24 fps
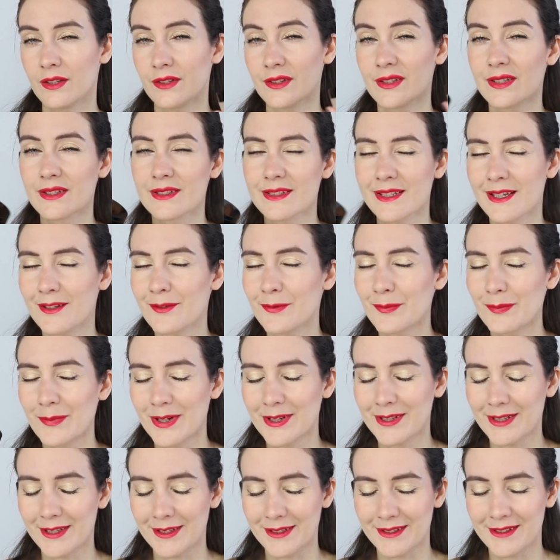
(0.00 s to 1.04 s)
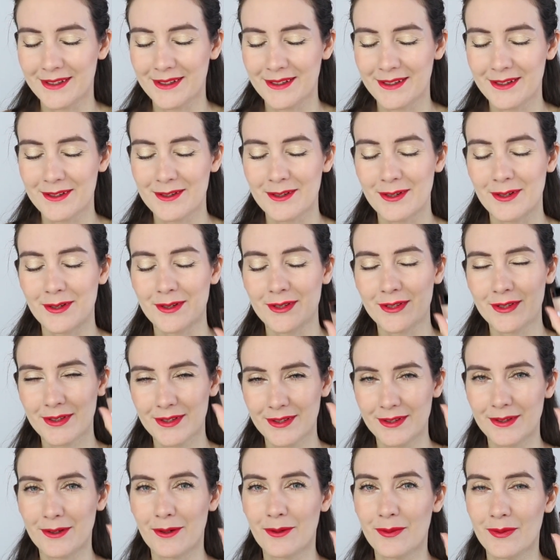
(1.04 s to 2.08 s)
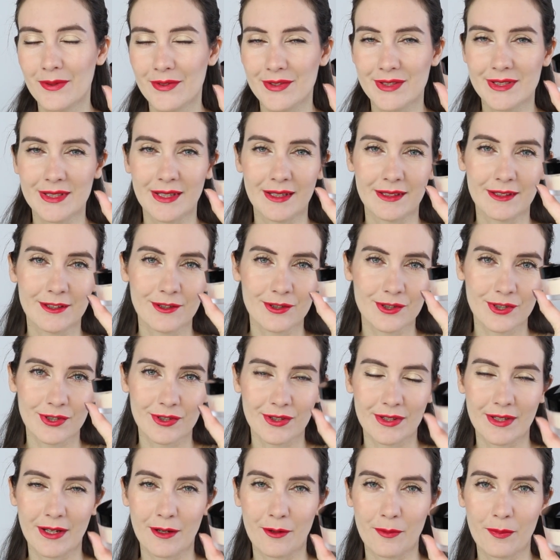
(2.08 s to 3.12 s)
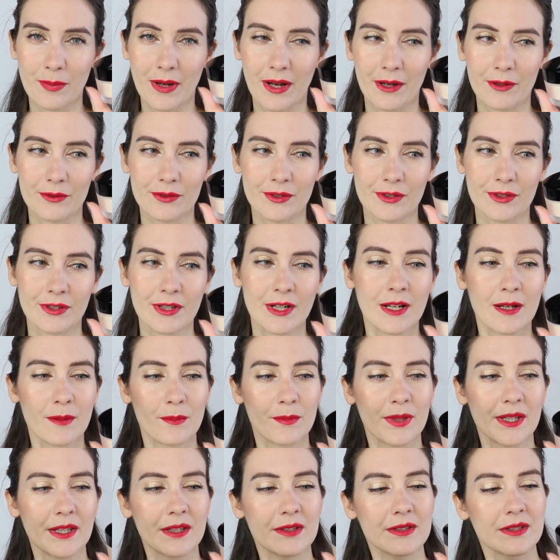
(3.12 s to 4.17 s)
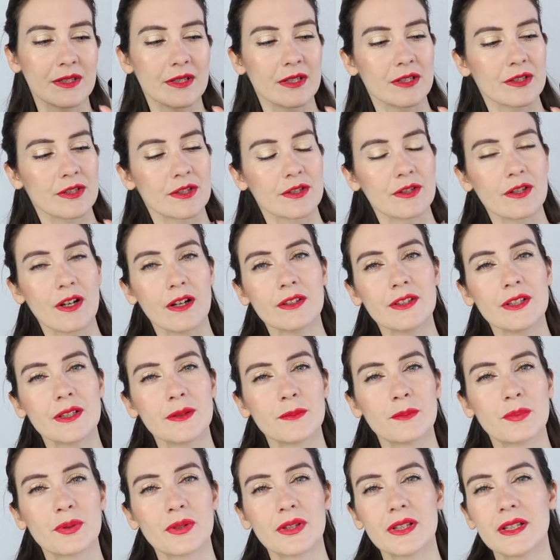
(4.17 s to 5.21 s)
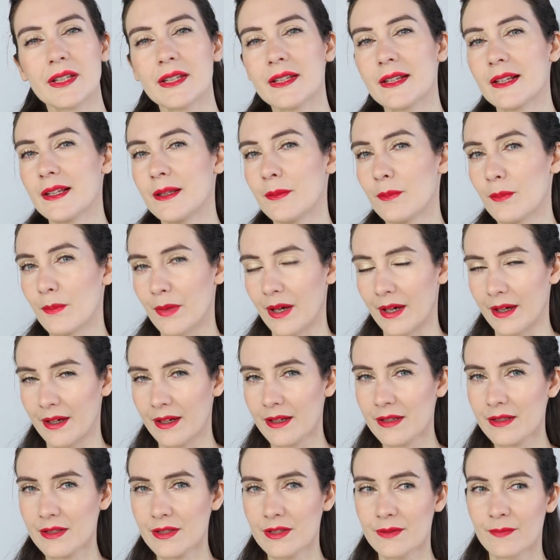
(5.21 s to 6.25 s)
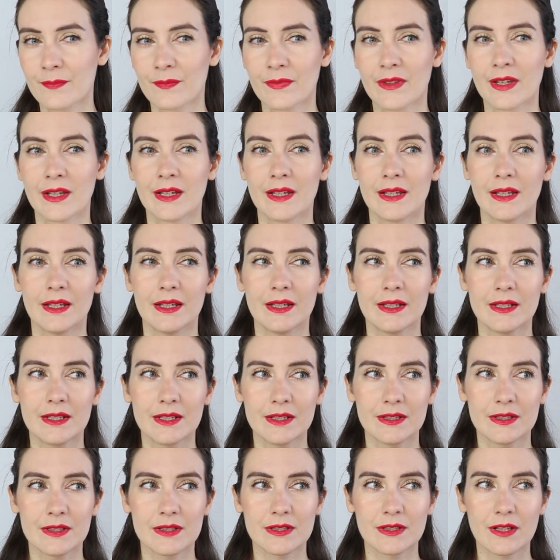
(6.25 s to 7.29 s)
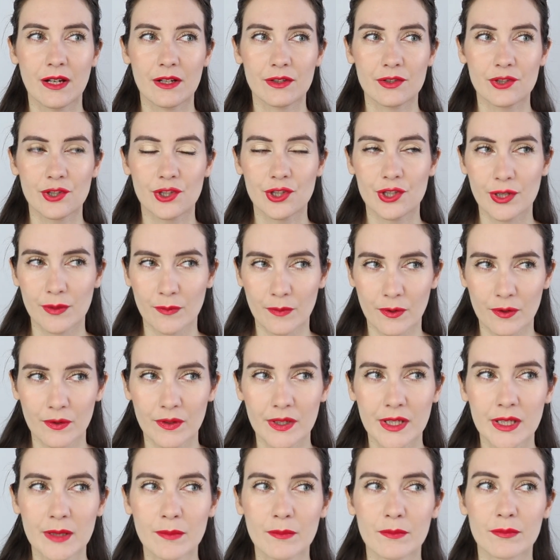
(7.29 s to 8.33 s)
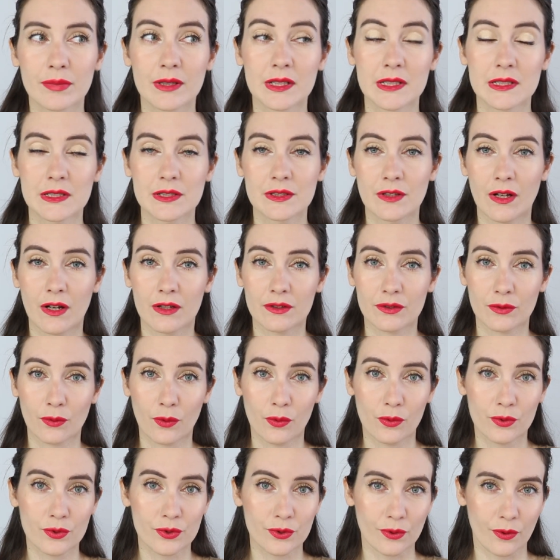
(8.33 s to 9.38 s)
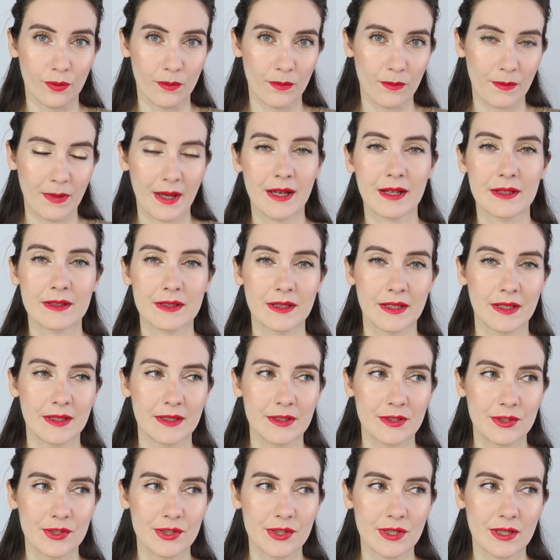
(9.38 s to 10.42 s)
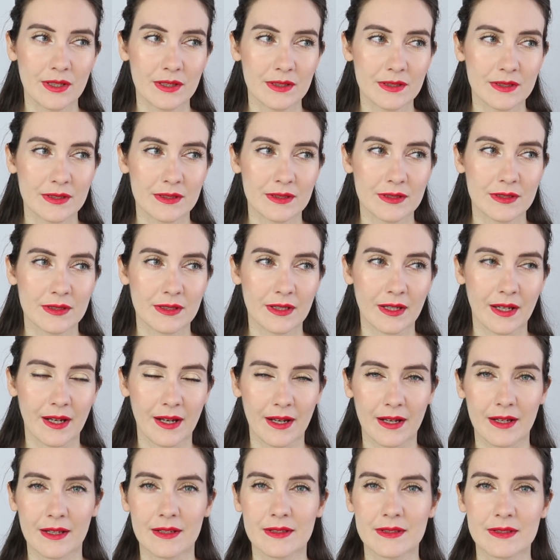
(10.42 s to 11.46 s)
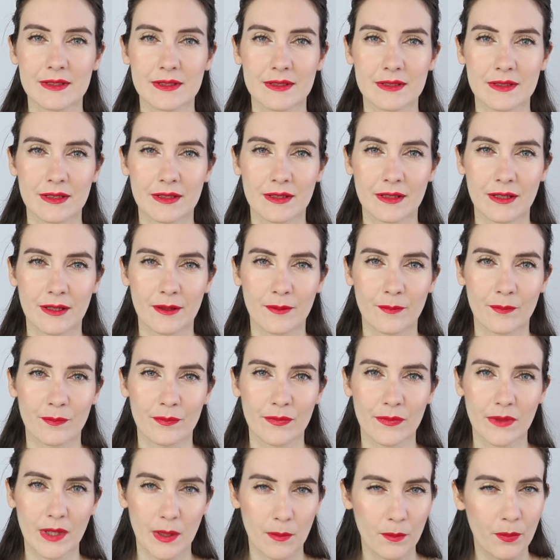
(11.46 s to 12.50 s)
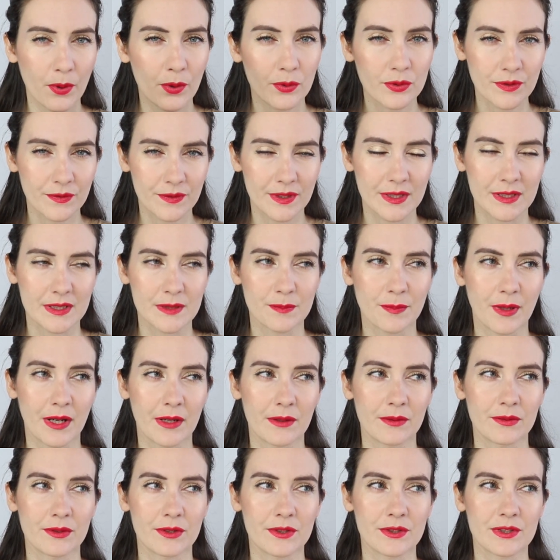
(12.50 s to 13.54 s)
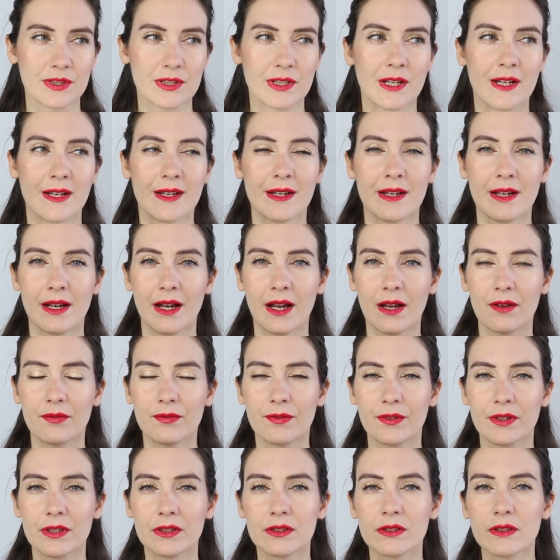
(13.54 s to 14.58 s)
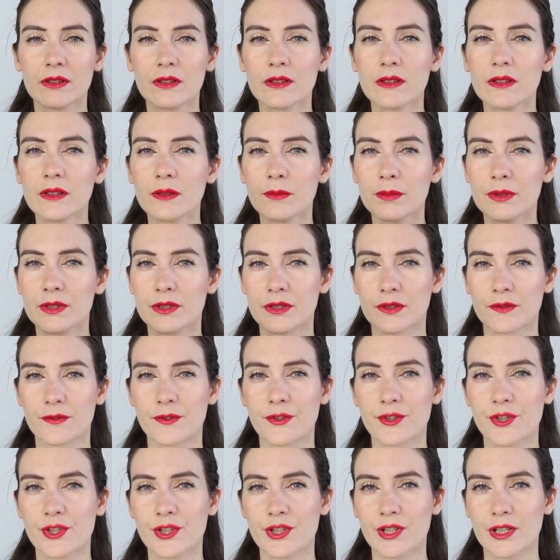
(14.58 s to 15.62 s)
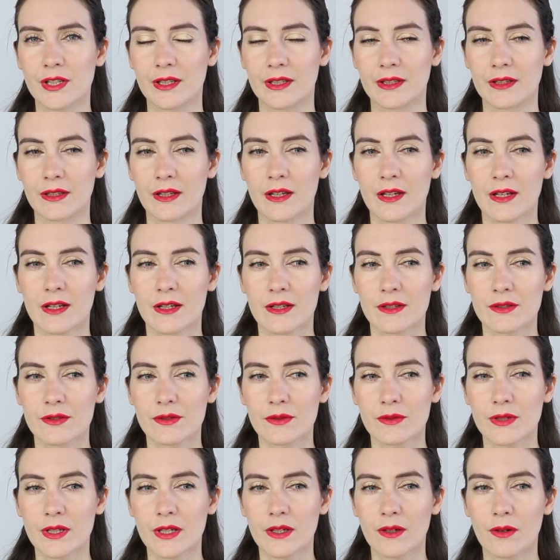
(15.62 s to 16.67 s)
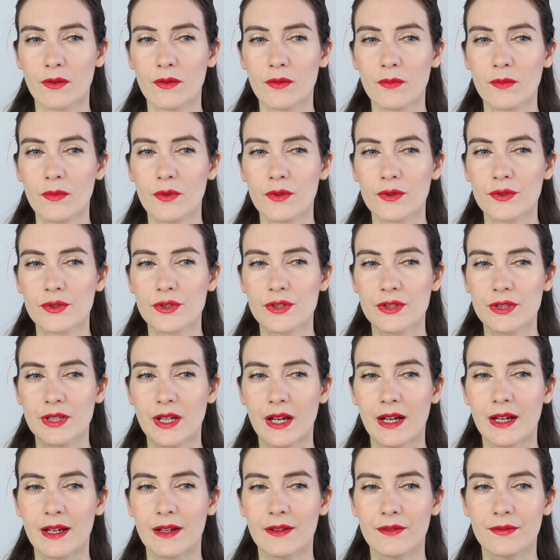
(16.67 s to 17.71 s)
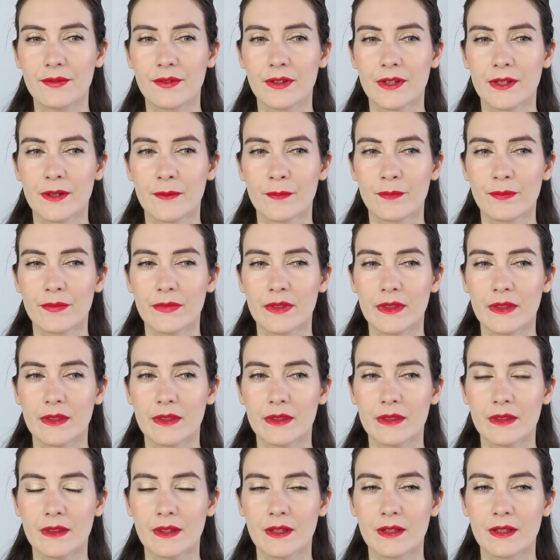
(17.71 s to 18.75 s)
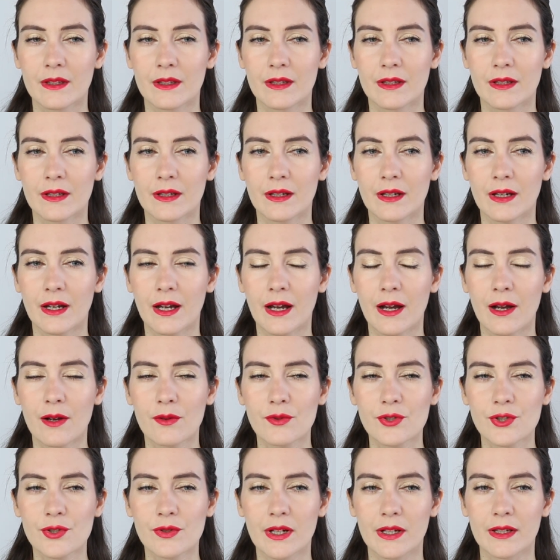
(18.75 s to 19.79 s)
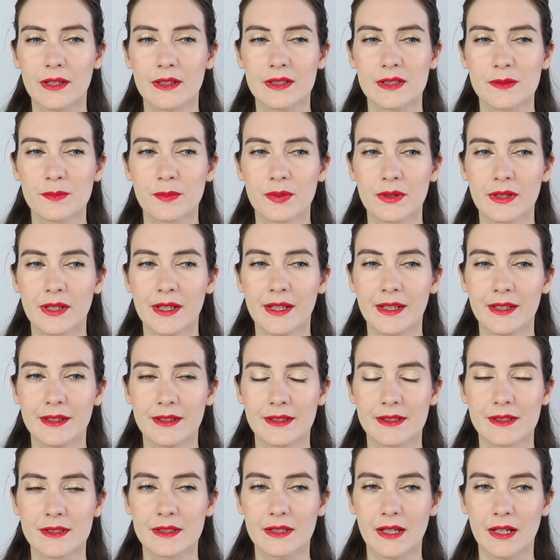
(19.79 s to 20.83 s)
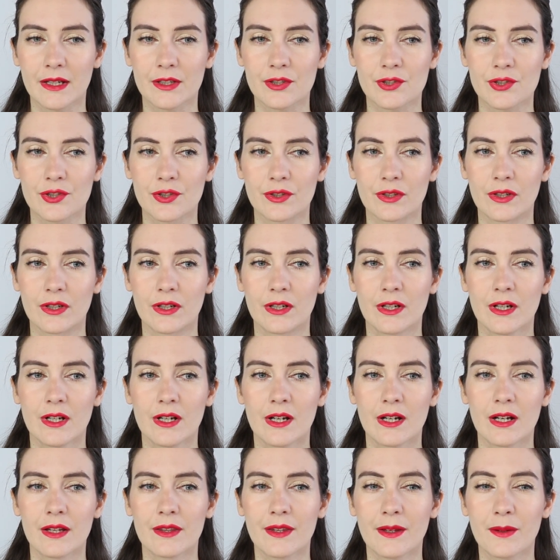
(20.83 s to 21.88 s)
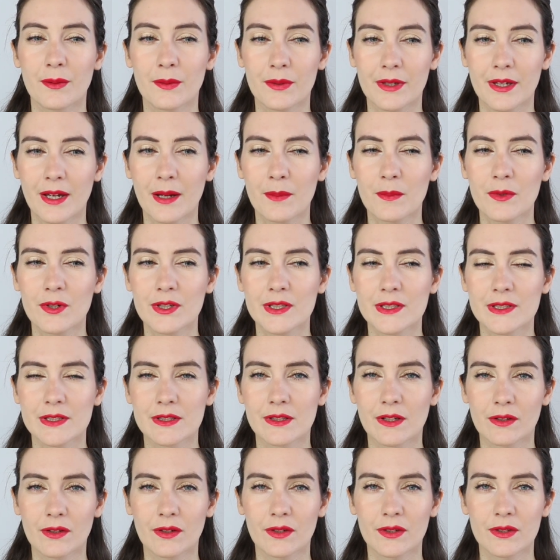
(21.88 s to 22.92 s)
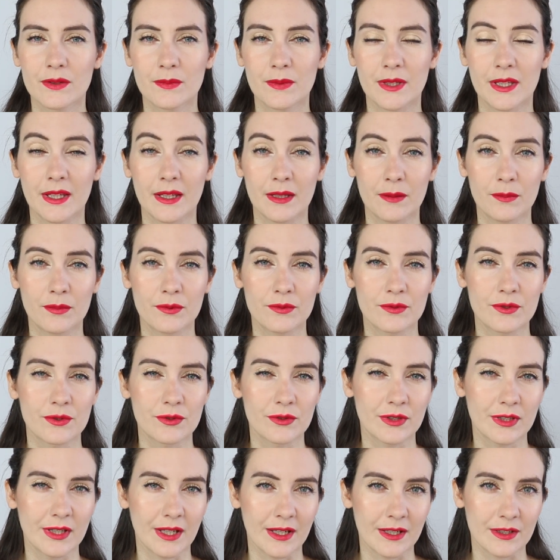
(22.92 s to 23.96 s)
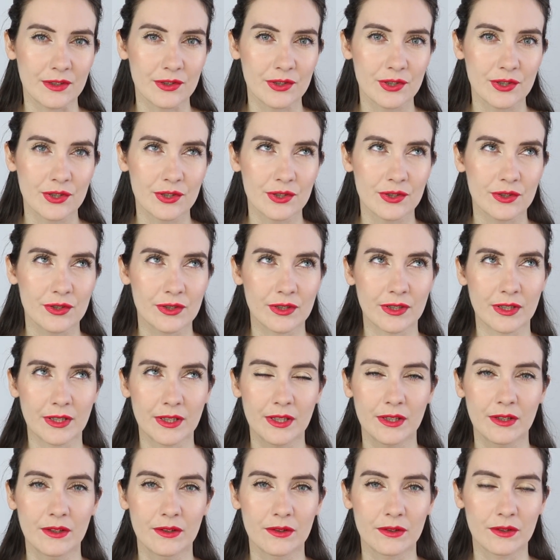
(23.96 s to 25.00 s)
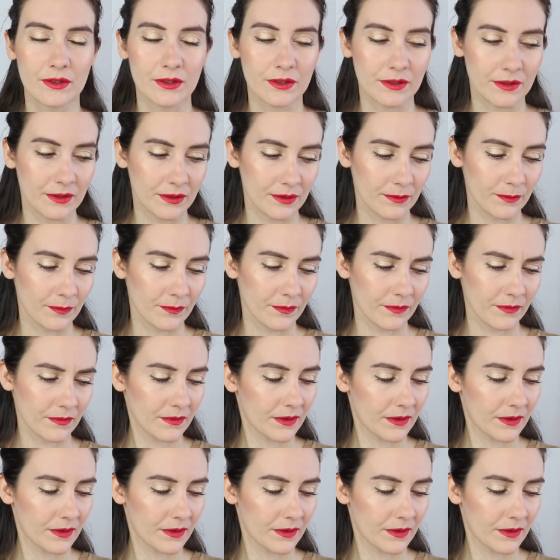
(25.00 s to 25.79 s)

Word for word: you can save money here. You can always get the Chanel powder because it is not completely matte. It is not shimmery, but it's not also matte. It just has, um, both of these powders have a little bit of sheen. So they almost have, how should I explain this texture? And now camera is not going to be able to catch here the,